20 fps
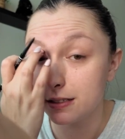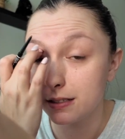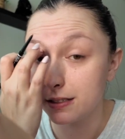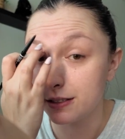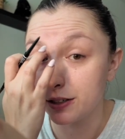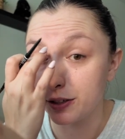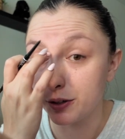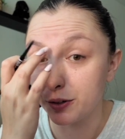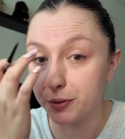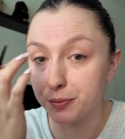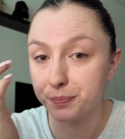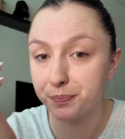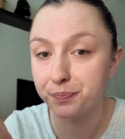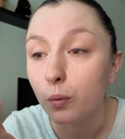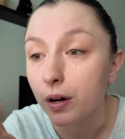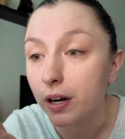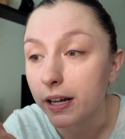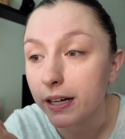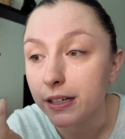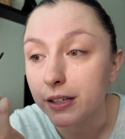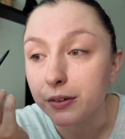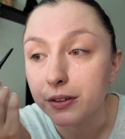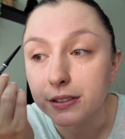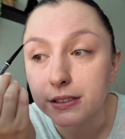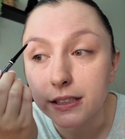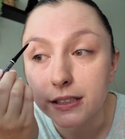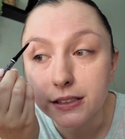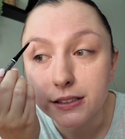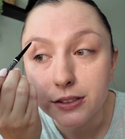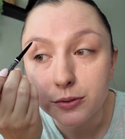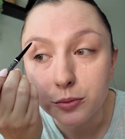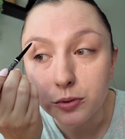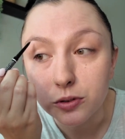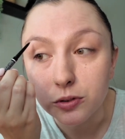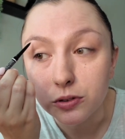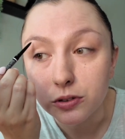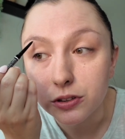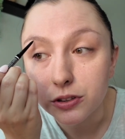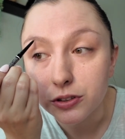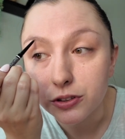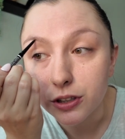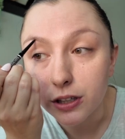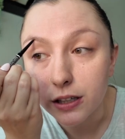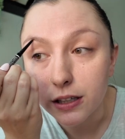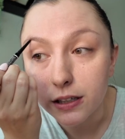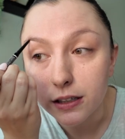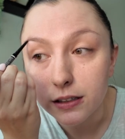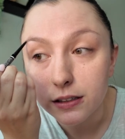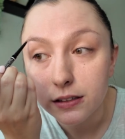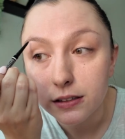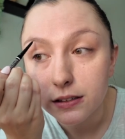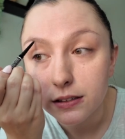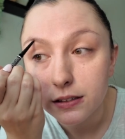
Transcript: So what I do is I just will draw